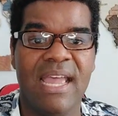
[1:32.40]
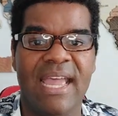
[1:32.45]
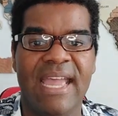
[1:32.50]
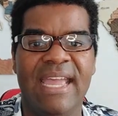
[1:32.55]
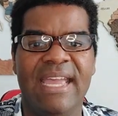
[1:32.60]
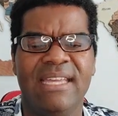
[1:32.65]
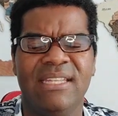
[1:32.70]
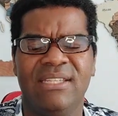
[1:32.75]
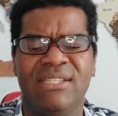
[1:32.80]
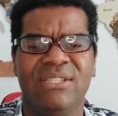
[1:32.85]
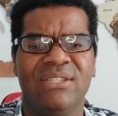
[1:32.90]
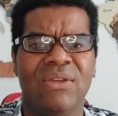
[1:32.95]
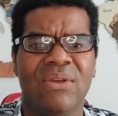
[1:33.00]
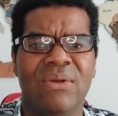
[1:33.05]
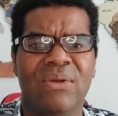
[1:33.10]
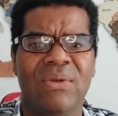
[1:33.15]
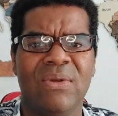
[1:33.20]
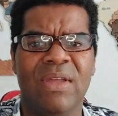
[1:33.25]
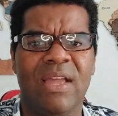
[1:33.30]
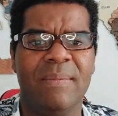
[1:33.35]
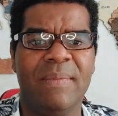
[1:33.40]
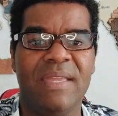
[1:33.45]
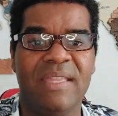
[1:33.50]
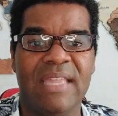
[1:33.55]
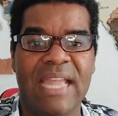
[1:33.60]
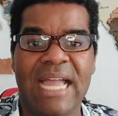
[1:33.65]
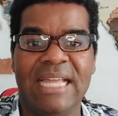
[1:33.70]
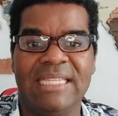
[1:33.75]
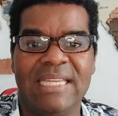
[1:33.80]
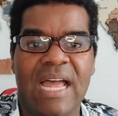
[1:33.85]
And so, I
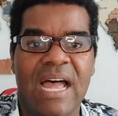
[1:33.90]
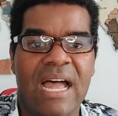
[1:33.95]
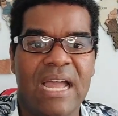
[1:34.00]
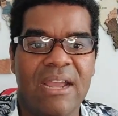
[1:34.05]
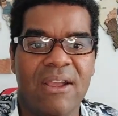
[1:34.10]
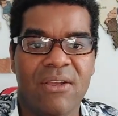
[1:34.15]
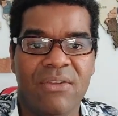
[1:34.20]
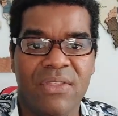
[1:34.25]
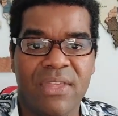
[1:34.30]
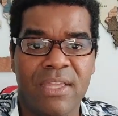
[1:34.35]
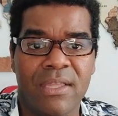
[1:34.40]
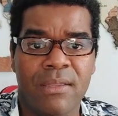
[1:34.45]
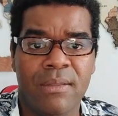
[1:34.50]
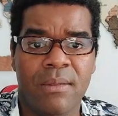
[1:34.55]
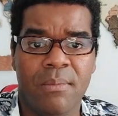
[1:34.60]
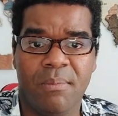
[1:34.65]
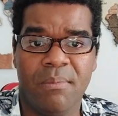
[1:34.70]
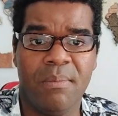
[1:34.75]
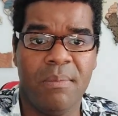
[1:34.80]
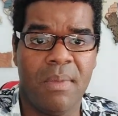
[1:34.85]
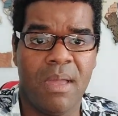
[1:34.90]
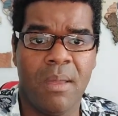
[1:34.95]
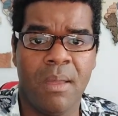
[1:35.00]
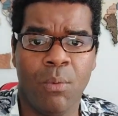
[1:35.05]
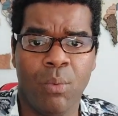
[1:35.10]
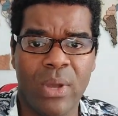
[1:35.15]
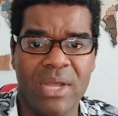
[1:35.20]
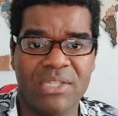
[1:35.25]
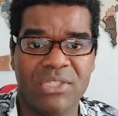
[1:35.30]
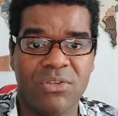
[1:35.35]
mean, that's higher than
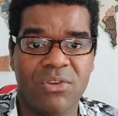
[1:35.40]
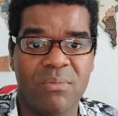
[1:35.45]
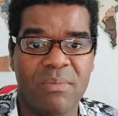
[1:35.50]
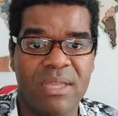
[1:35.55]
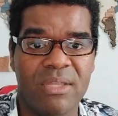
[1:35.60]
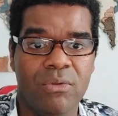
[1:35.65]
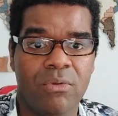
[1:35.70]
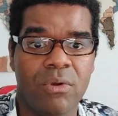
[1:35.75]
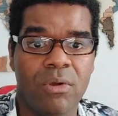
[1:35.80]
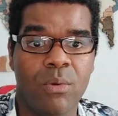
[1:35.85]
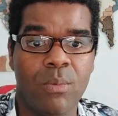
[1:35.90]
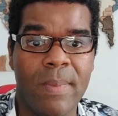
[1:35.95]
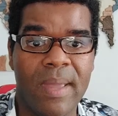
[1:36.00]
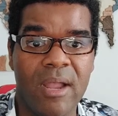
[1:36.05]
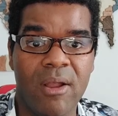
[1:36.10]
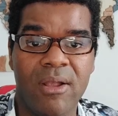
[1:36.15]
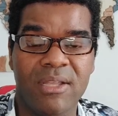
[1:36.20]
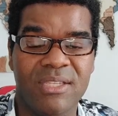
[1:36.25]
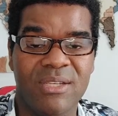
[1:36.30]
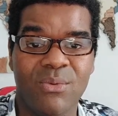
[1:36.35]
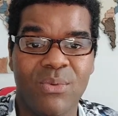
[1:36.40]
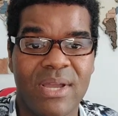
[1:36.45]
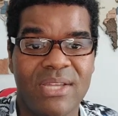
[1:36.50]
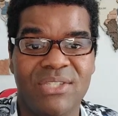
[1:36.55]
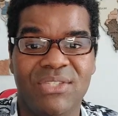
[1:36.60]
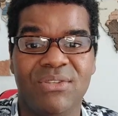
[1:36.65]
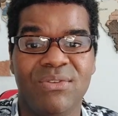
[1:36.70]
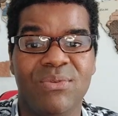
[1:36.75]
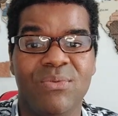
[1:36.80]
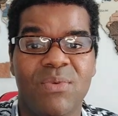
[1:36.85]
Western men who are married to
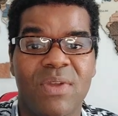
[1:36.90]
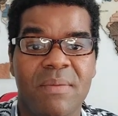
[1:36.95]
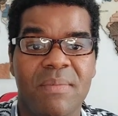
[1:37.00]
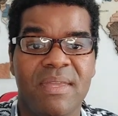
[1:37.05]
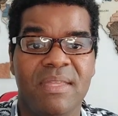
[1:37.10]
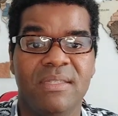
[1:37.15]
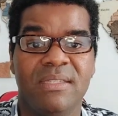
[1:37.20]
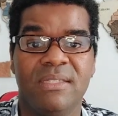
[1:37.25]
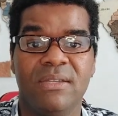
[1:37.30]
Western women.